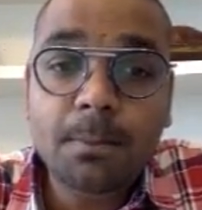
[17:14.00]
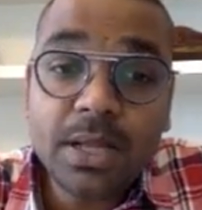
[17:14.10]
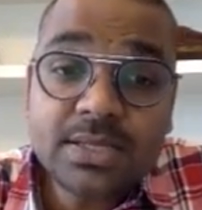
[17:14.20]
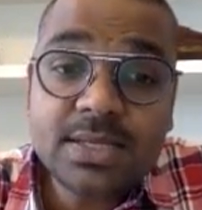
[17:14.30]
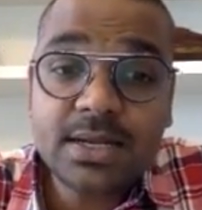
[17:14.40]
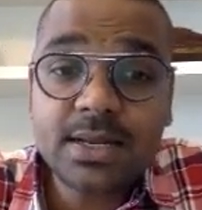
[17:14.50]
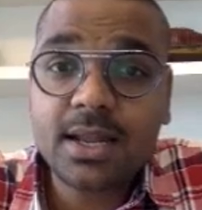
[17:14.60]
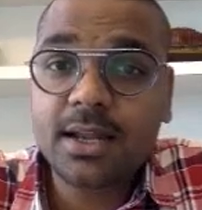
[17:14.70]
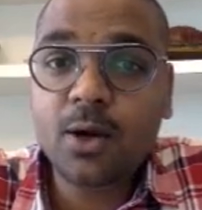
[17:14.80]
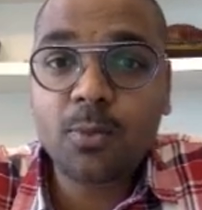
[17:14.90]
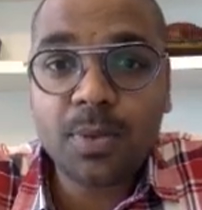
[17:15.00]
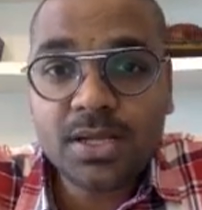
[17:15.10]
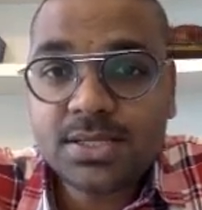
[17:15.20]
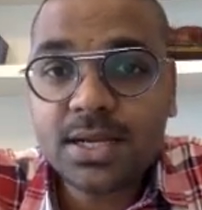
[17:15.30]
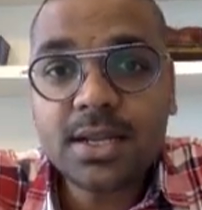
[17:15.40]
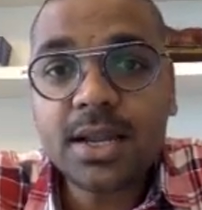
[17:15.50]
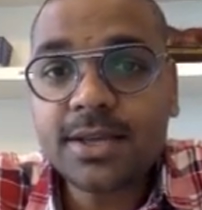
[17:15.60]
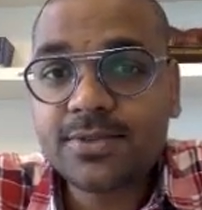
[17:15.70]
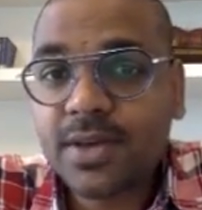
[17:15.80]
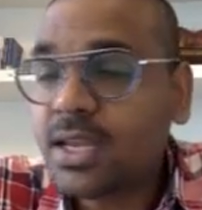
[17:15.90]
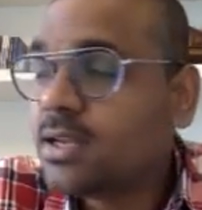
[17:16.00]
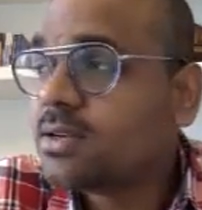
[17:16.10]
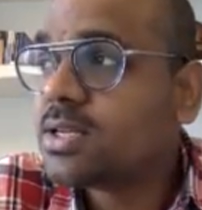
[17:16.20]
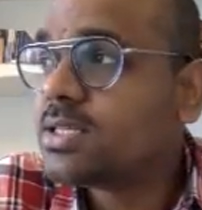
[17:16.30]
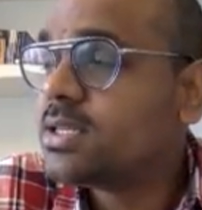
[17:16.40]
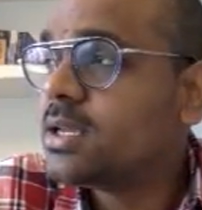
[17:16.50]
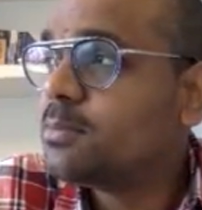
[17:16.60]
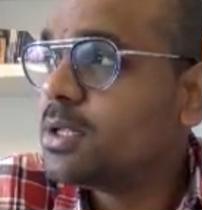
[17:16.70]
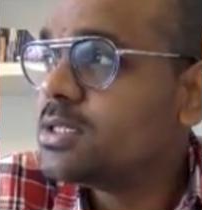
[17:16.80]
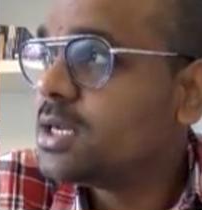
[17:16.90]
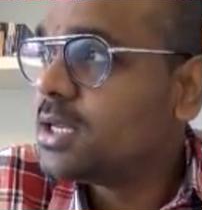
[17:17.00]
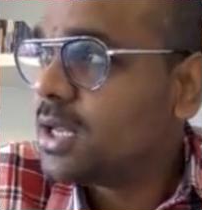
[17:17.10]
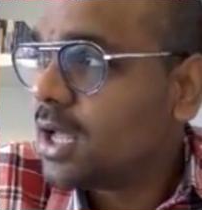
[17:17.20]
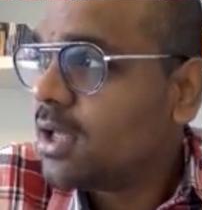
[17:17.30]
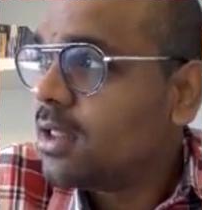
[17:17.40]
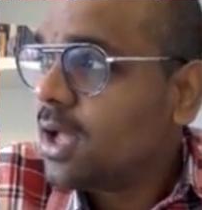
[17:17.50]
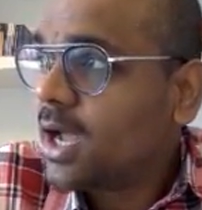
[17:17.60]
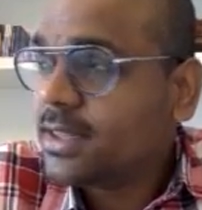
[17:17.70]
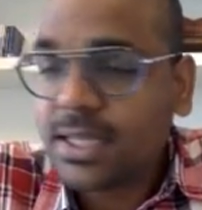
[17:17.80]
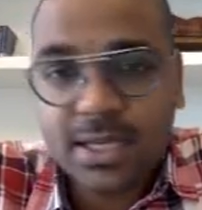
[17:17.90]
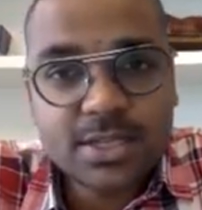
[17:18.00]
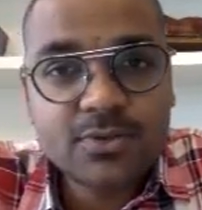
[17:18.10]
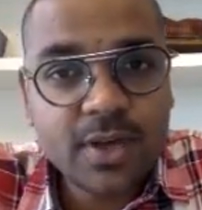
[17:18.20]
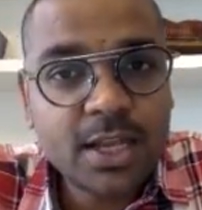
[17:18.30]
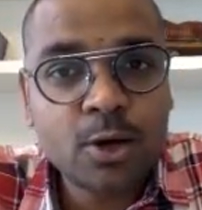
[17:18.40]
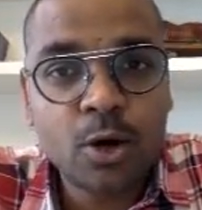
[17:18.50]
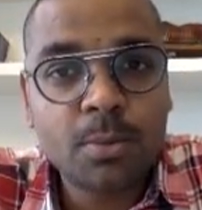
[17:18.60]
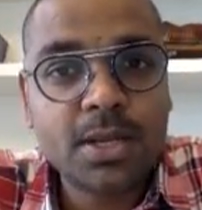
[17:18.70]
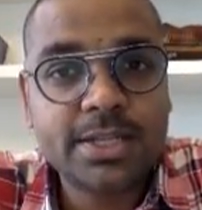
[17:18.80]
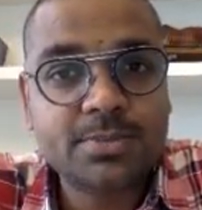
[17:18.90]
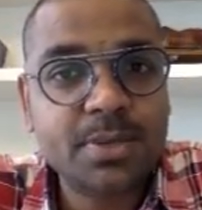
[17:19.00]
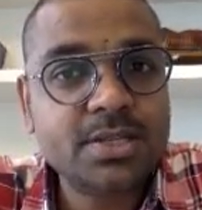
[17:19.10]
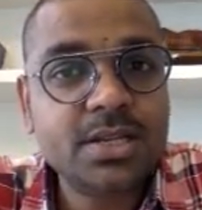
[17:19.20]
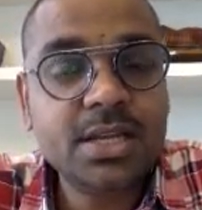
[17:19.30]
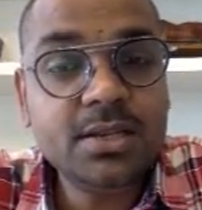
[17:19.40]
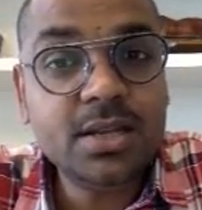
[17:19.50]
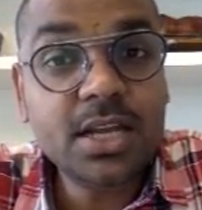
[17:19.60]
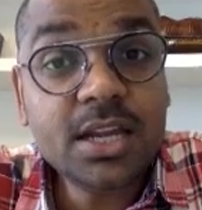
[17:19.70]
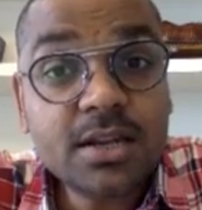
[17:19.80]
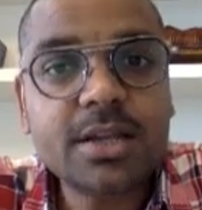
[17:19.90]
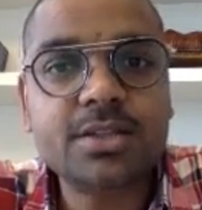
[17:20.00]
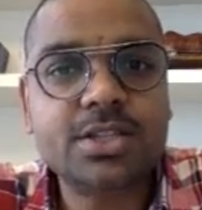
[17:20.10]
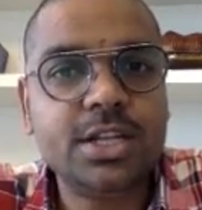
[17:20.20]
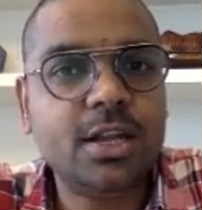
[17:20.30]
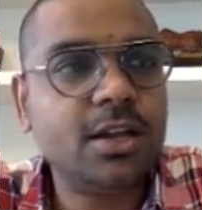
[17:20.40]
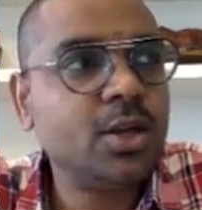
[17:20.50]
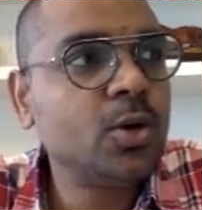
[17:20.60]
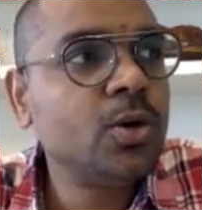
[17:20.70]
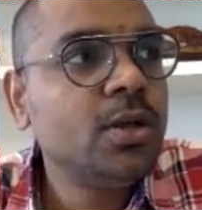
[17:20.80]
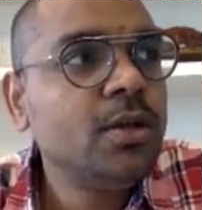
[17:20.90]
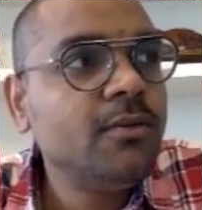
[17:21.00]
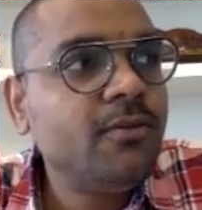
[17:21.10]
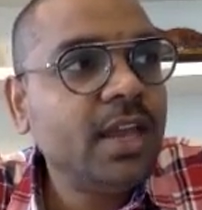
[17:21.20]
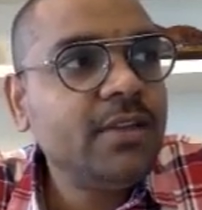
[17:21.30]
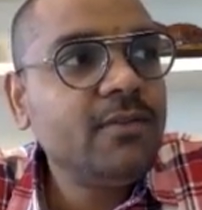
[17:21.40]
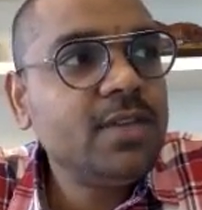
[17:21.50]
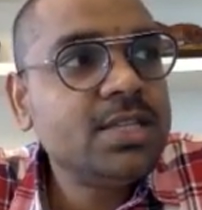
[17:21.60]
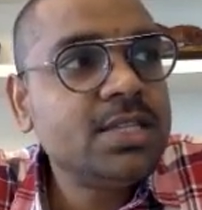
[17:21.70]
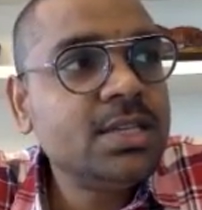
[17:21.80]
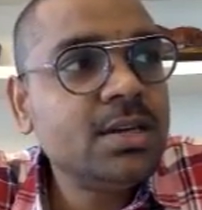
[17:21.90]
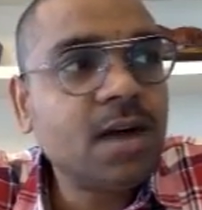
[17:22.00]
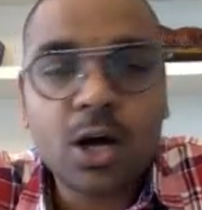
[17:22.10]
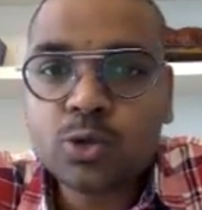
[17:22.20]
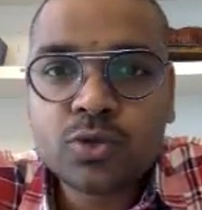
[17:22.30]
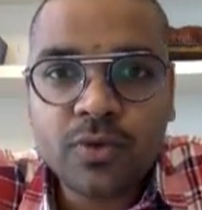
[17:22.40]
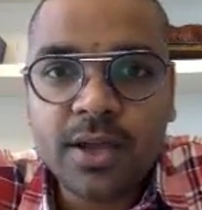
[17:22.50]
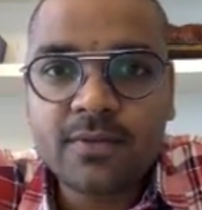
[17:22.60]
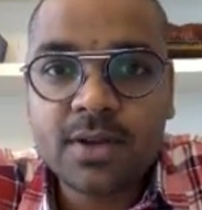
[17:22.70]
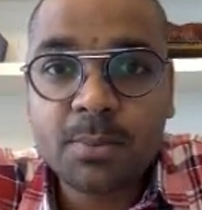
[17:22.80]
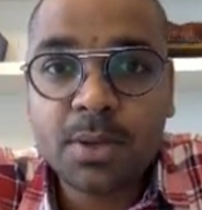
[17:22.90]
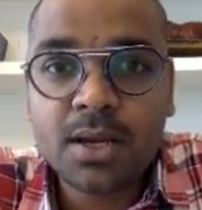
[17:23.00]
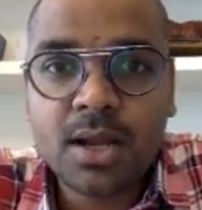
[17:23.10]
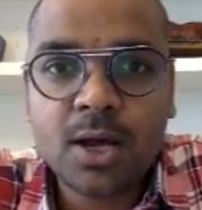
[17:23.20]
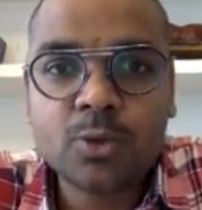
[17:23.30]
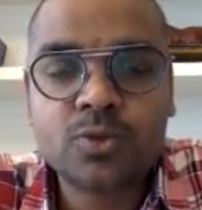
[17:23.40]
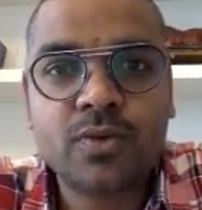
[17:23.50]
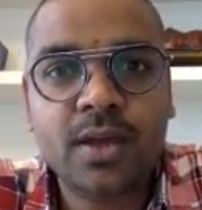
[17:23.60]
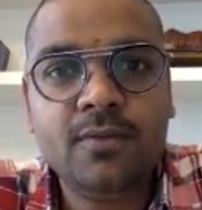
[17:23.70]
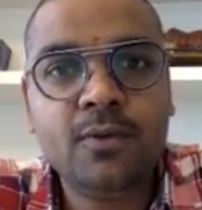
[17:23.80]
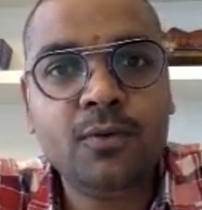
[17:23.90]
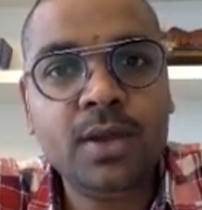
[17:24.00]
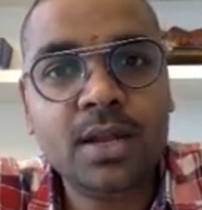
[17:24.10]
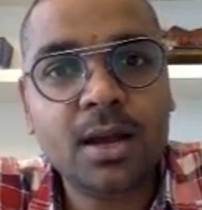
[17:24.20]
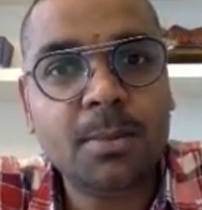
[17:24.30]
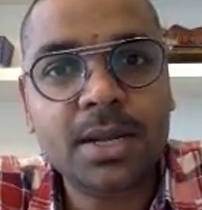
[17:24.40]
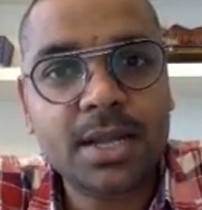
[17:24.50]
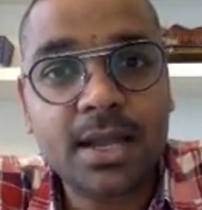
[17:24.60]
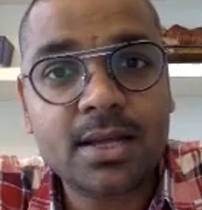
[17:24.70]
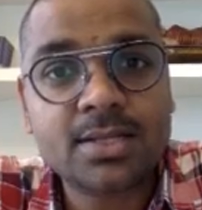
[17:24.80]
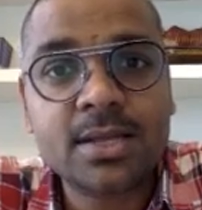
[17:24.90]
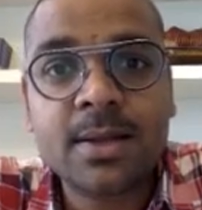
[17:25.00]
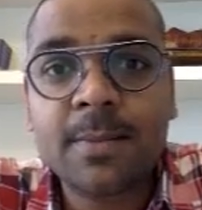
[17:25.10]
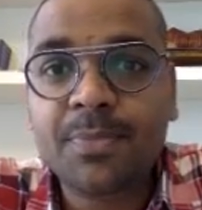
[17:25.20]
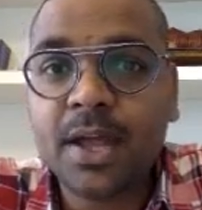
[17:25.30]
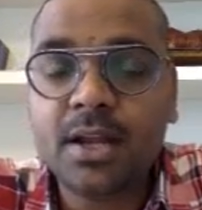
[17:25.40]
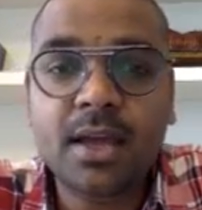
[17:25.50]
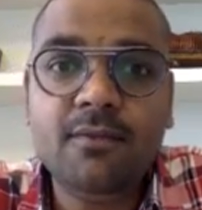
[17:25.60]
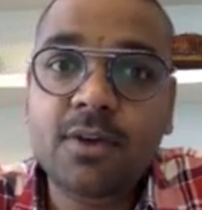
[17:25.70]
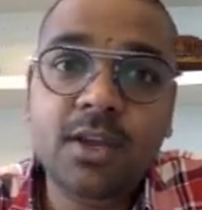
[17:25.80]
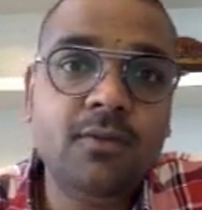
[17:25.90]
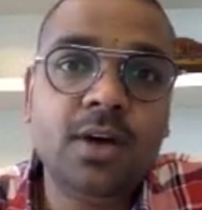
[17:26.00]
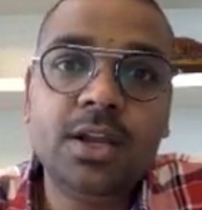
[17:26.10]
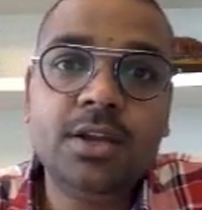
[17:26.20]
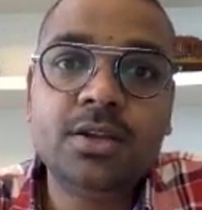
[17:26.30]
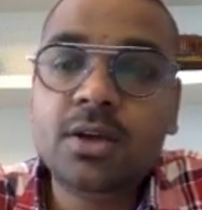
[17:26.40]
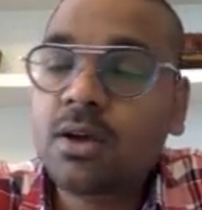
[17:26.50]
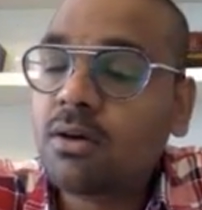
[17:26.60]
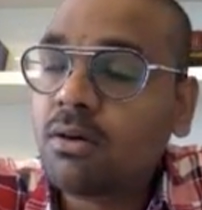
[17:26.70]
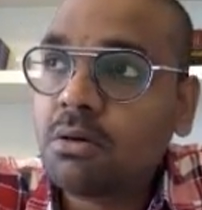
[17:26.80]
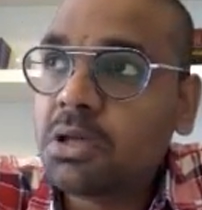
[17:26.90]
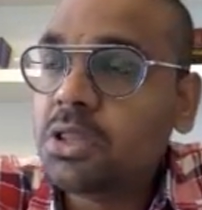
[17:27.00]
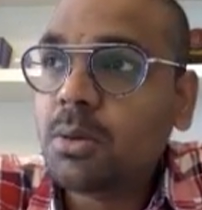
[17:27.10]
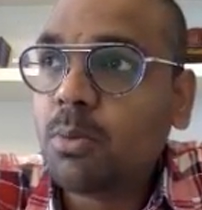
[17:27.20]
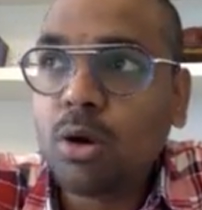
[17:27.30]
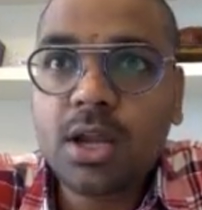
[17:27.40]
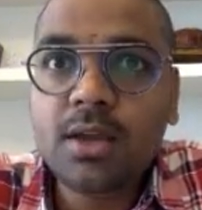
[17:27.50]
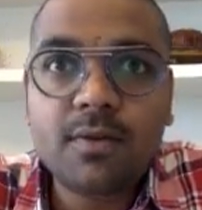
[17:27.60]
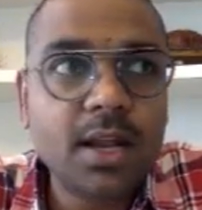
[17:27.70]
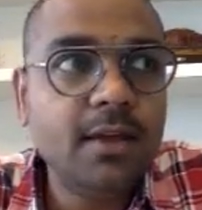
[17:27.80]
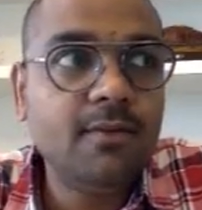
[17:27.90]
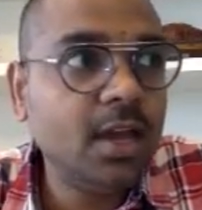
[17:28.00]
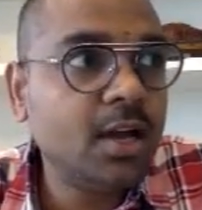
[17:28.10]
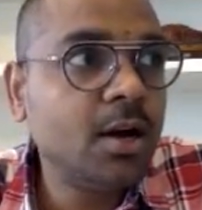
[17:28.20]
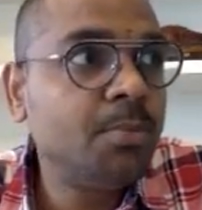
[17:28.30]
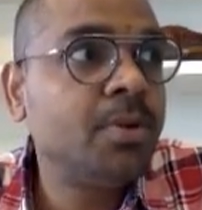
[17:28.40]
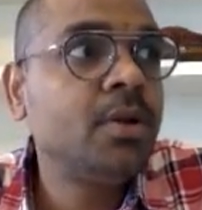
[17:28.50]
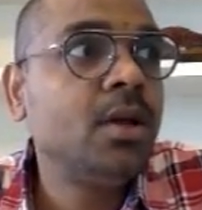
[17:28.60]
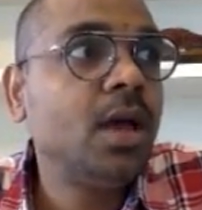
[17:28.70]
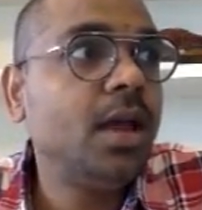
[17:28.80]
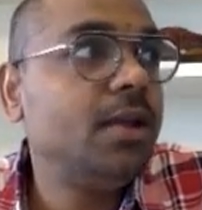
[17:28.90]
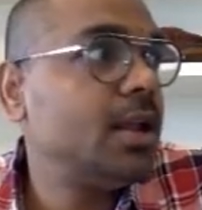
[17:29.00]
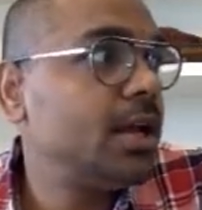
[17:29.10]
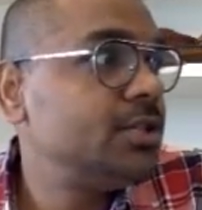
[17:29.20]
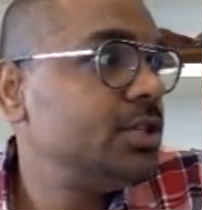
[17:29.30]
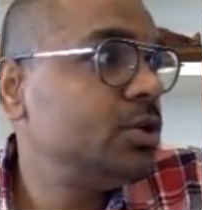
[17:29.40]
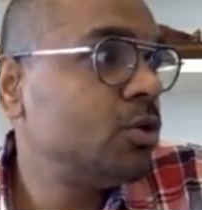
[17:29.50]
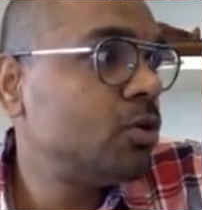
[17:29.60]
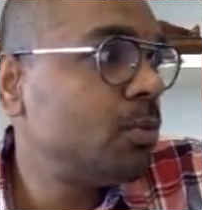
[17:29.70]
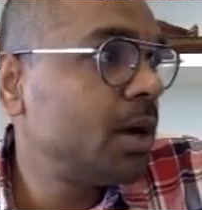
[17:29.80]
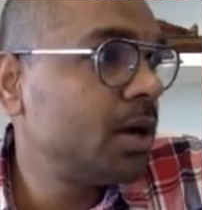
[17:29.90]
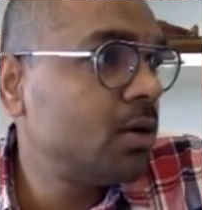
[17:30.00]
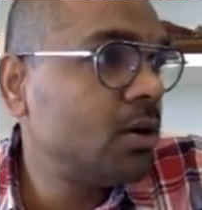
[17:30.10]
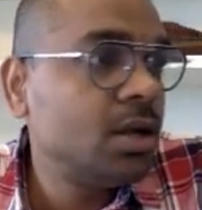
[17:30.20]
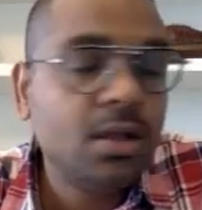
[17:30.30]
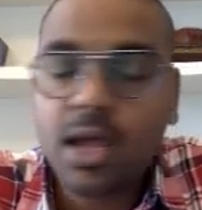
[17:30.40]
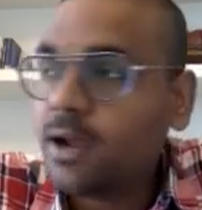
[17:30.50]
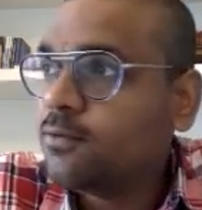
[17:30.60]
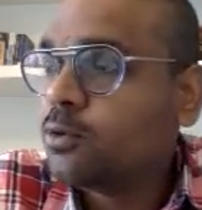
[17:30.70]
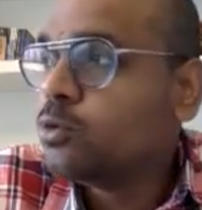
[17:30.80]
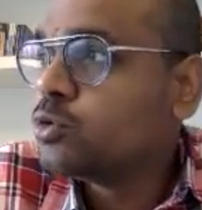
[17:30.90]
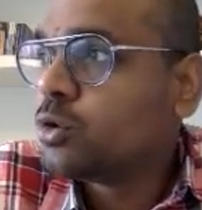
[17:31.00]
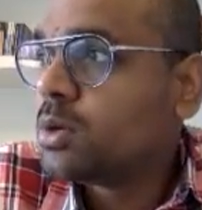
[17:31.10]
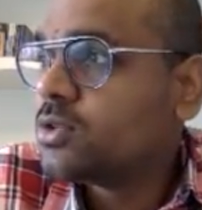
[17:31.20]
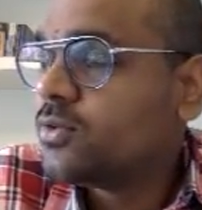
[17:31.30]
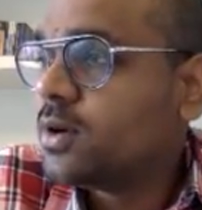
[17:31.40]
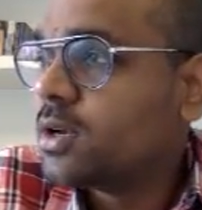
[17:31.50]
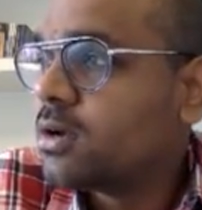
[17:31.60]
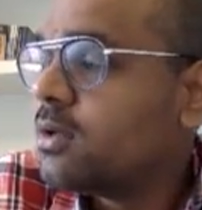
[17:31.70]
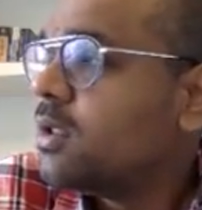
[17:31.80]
Pulsatilla. Now pulsatilla is very interesting. Pulsatilla, I think, is very common, especially in Indian scenario, when we see a housewife, typical housewife, who will come and tell us that I am very worried in the morning when I wake up, and then I see, oh my God, I have to do so much work.